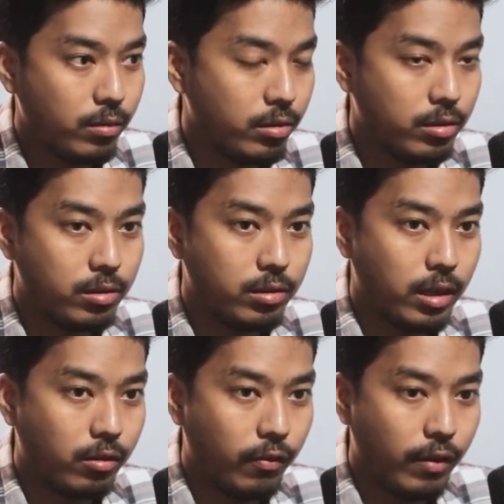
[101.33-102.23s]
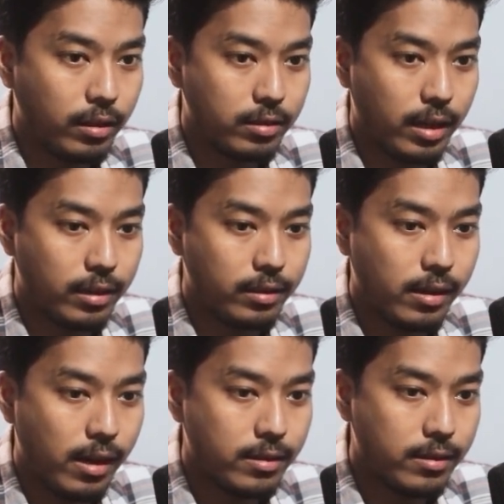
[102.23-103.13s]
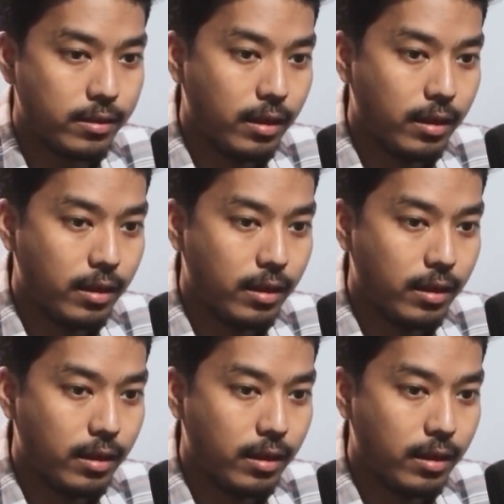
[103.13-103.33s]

which is set to flex and has a